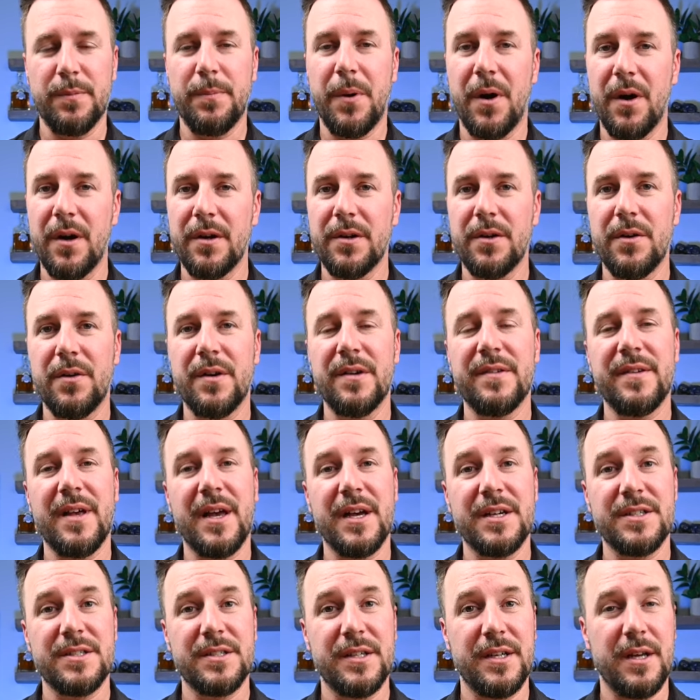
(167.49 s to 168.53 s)
Parker is
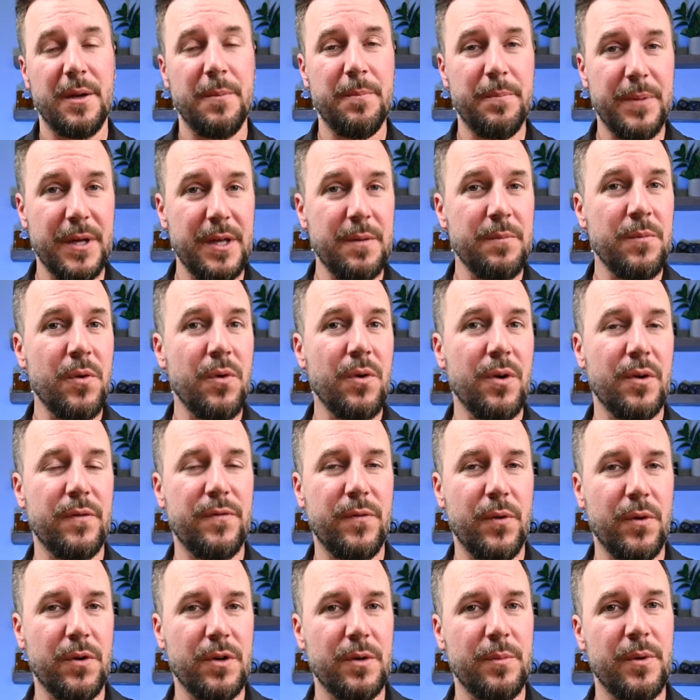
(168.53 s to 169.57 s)
actually a bit more
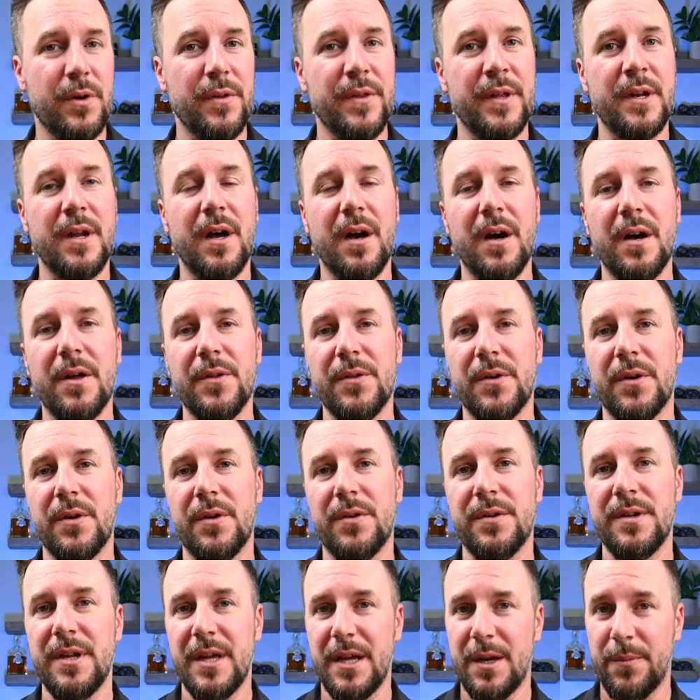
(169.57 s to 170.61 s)
affordable than
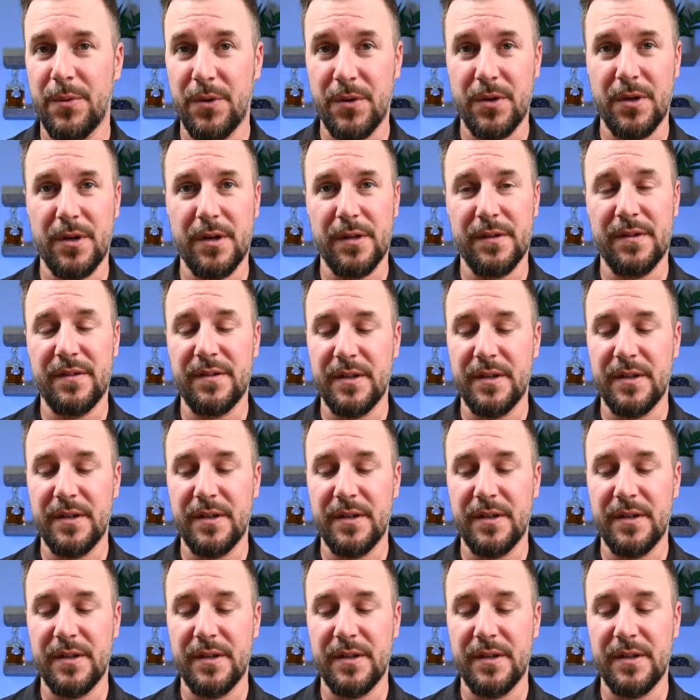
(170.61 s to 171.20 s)
other neighborhoods